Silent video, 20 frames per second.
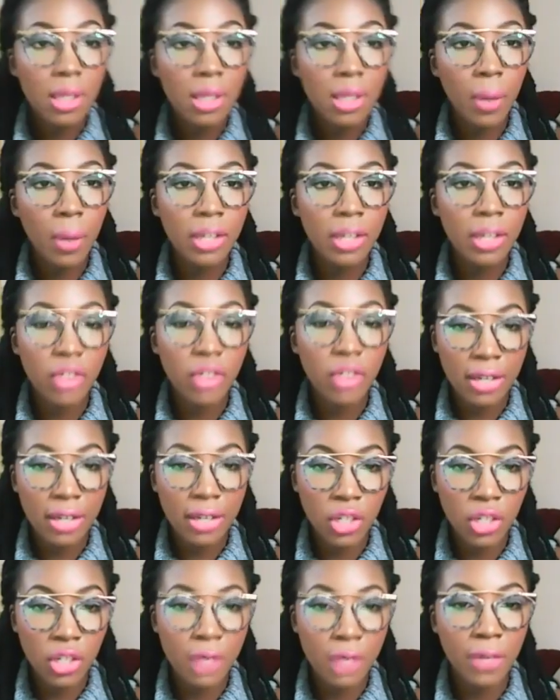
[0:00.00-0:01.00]
one of the
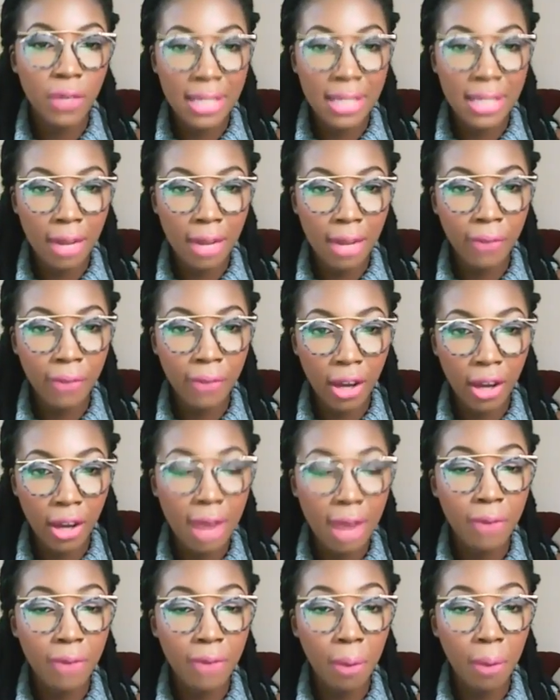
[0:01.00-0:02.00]
strategies for self-care
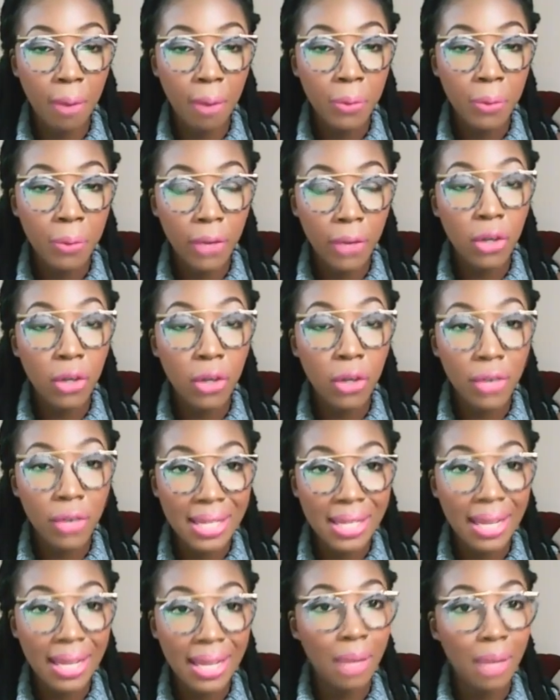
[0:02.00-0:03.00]
and for
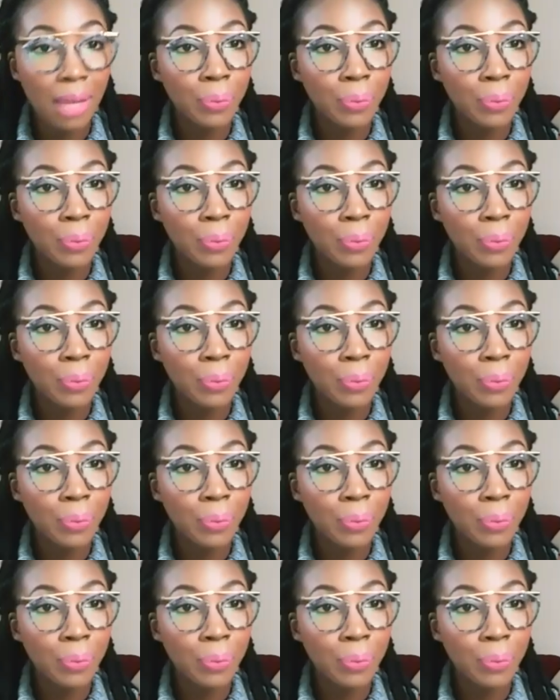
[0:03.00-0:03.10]
increasing